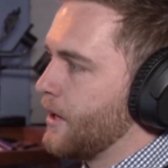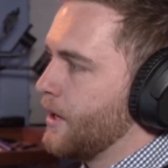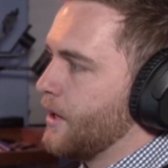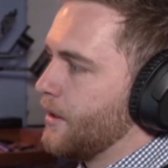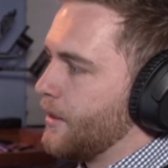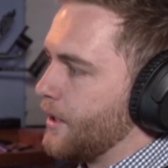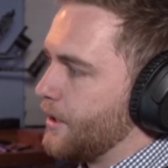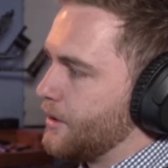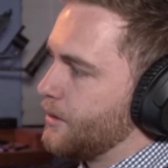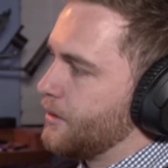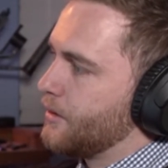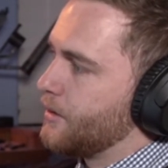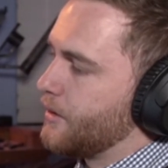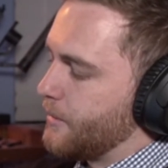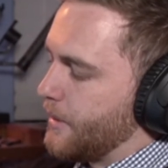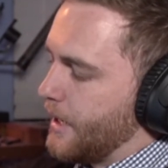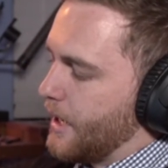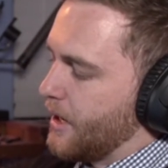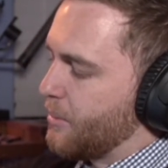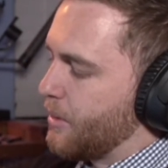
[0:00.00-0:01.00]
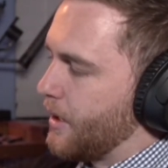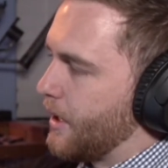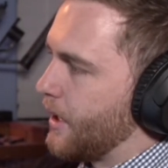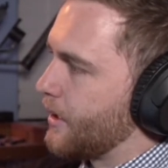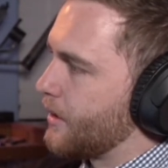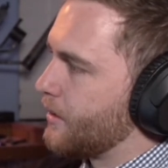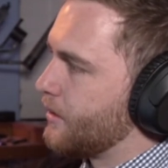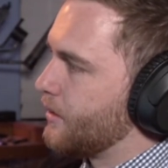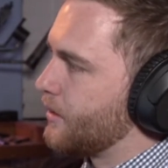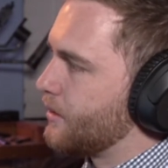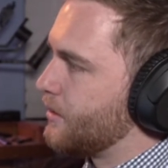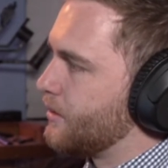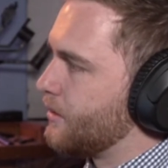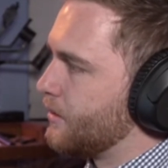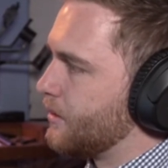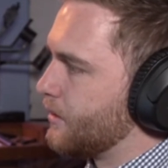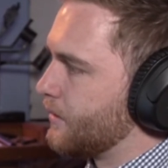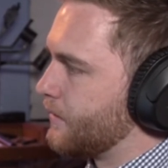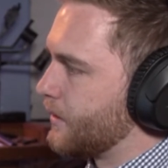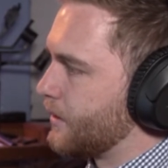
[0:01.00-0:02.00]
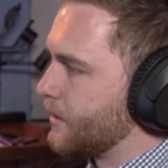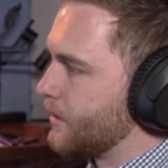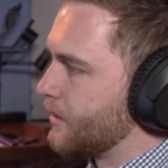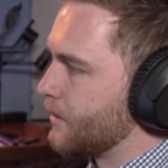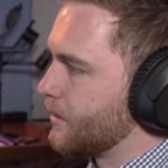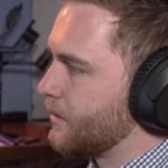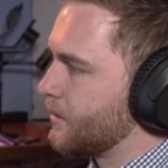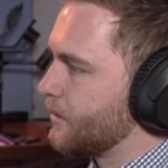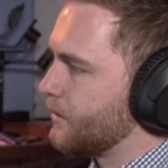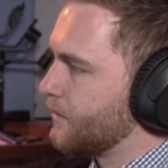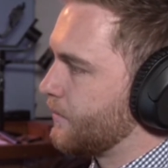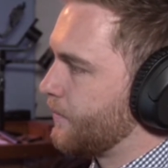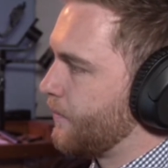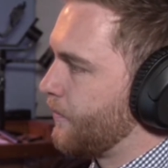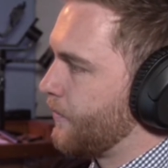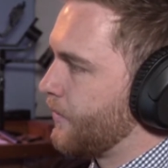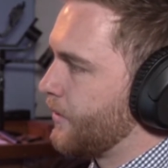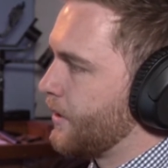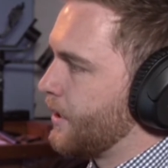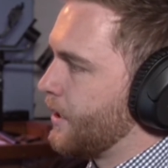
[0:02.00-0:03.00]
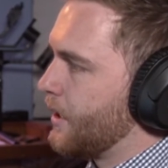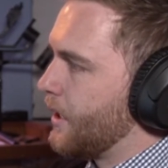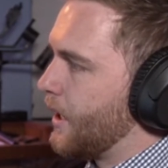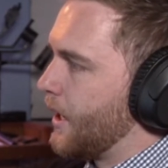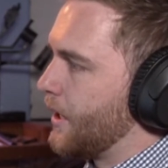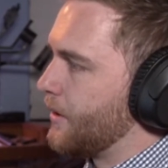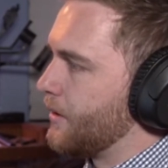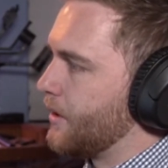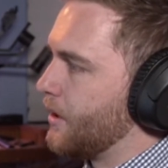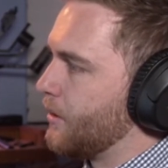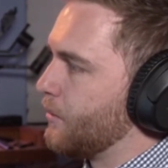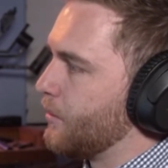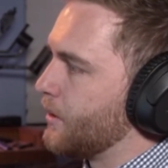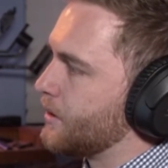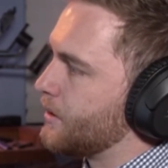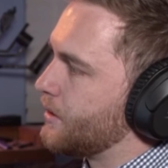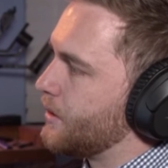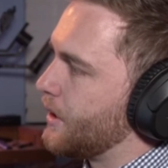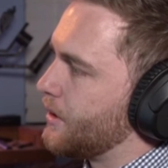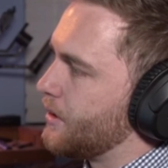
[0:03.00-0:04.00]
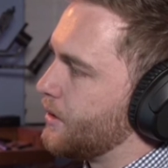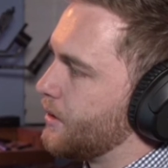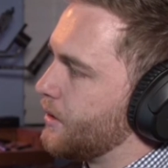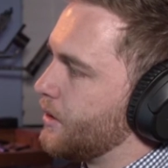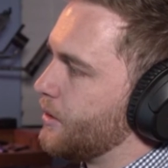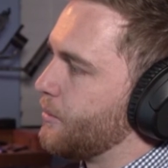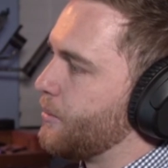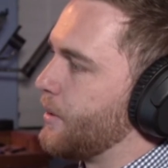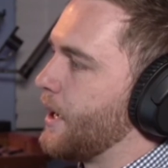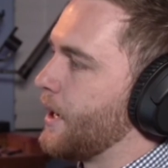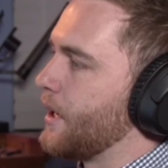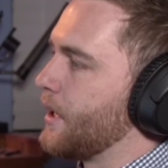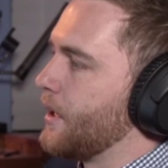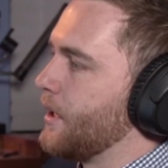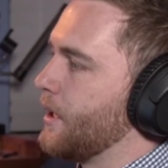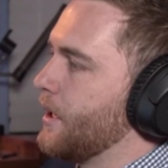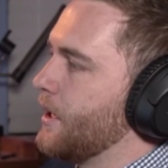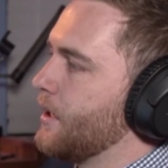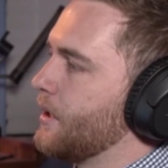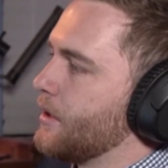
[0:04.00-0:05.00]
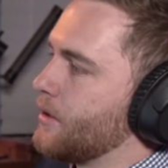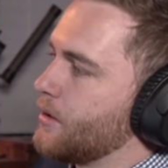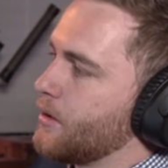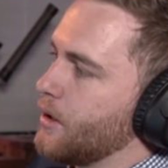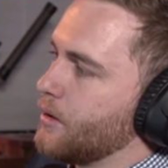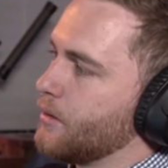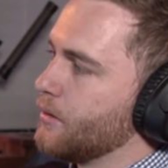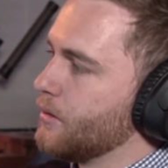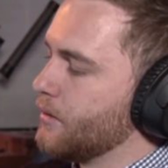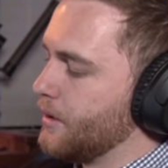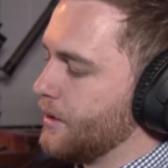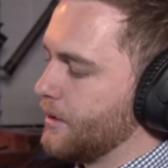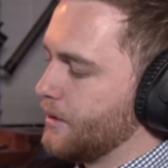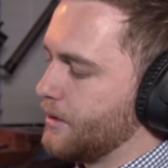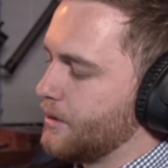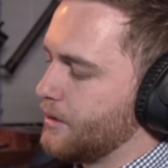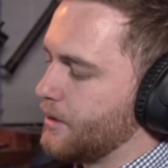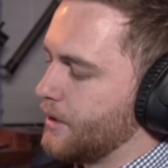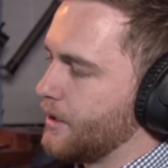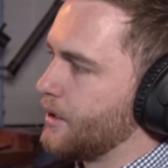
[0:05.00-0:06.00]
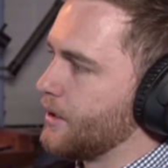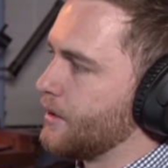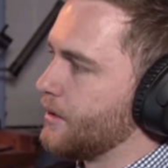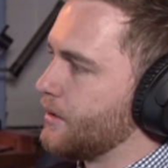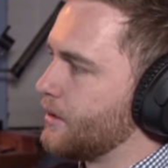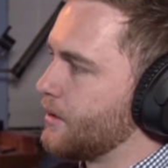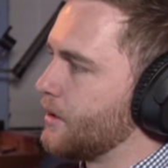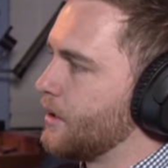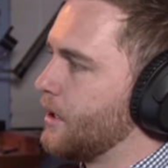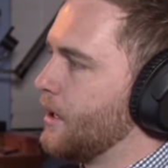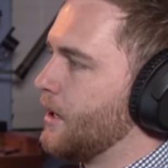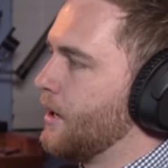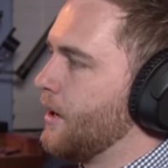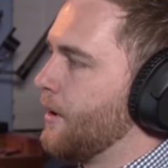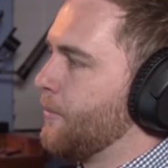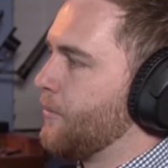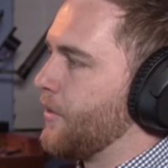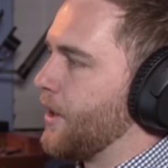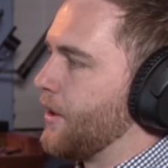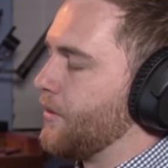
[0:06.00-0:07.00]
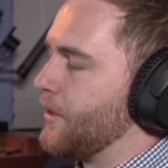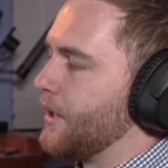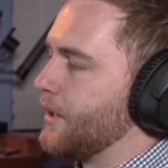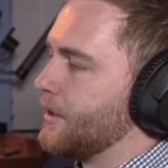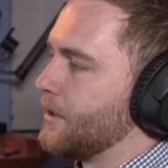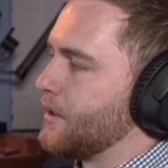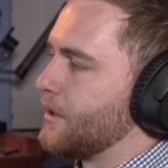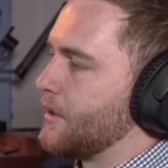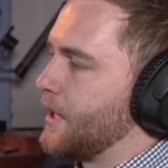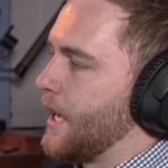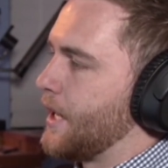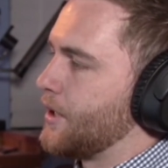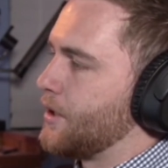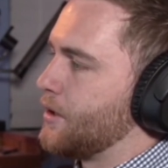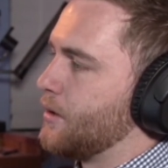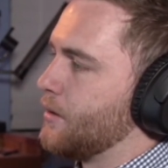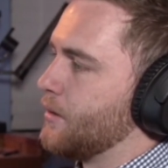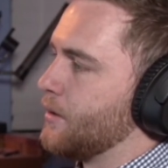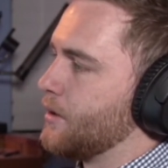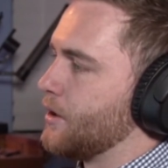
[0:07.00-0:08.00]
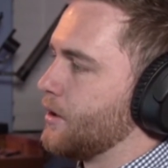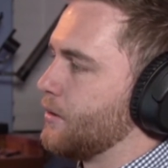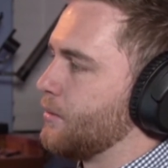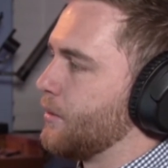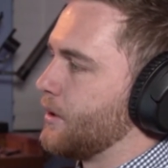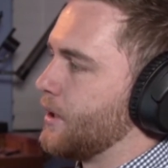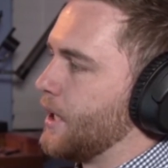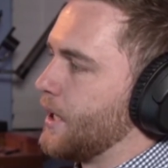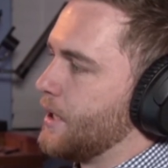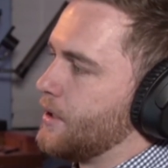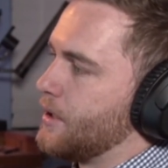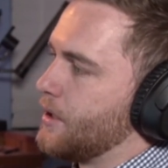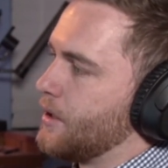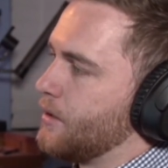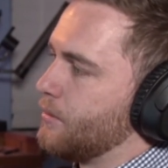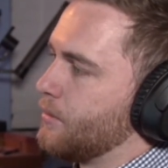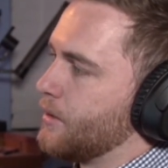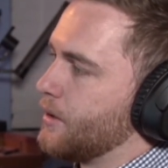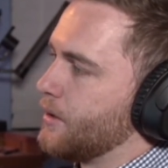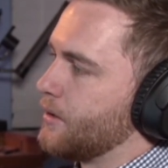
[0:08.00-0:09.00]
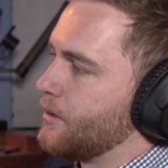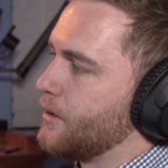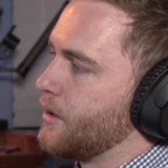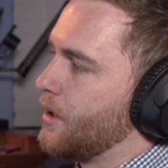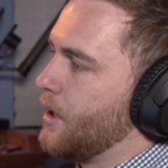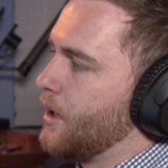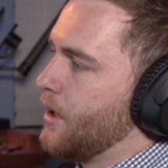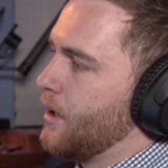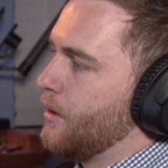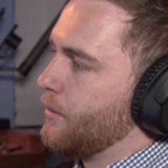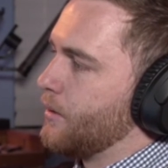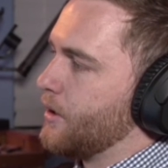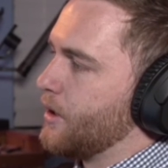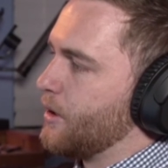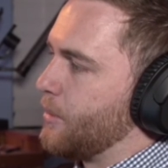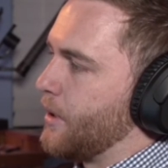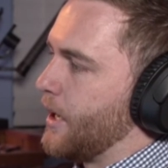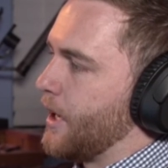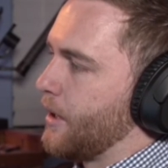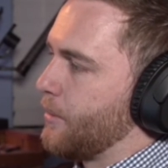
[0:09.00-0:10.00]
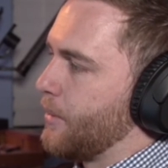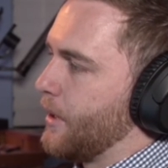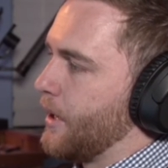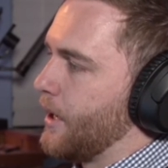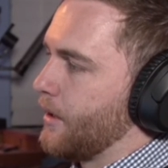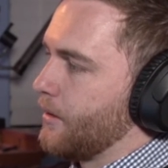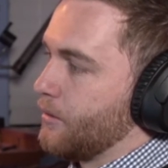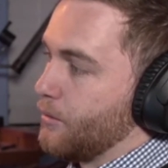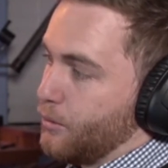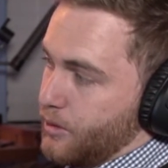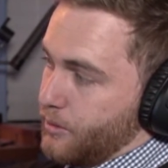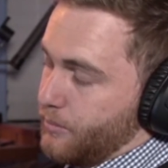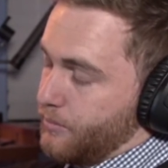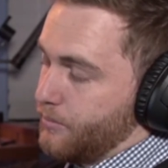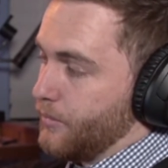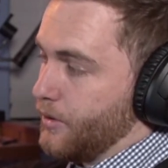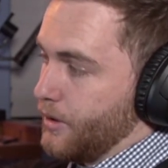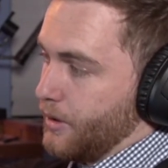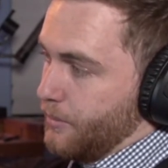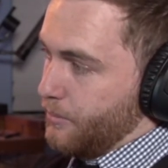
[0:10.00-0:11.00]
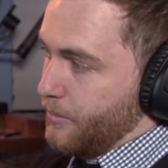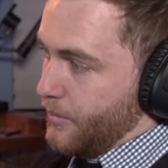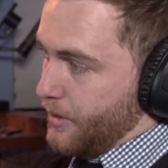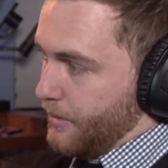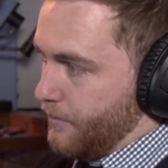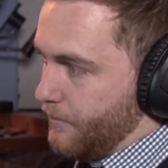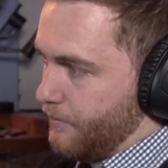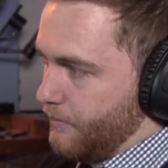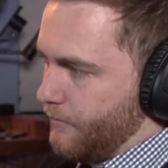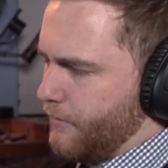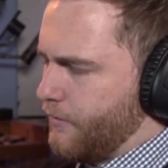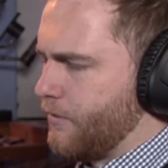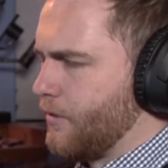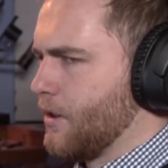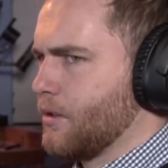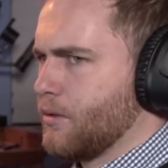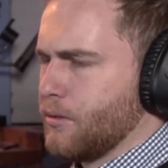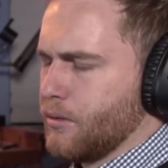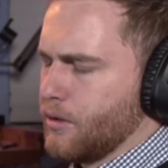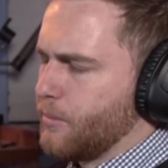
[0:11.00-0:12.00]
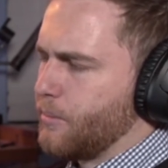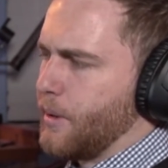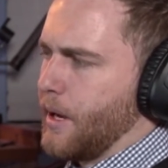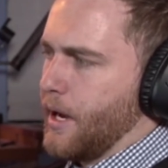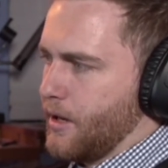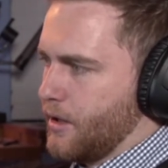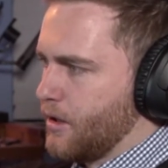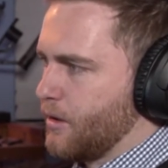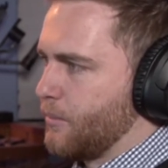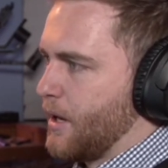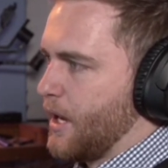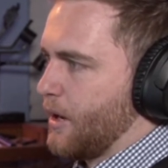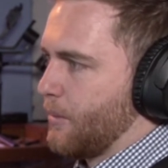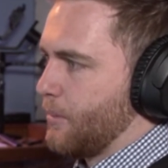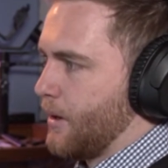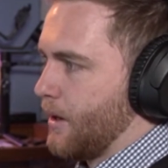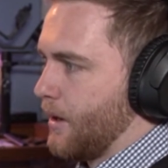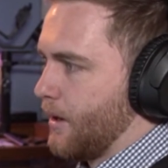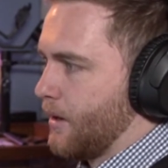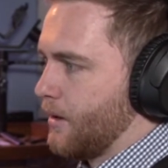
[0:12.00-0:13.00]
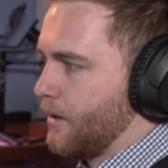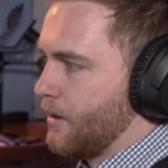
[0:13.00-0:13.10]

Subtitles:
They turn the backpack, not too difficult. And then once they turn it back again, it's got all these stickers and things attached to it. Just what they did was, when the backpack, or the front or the back of the backpack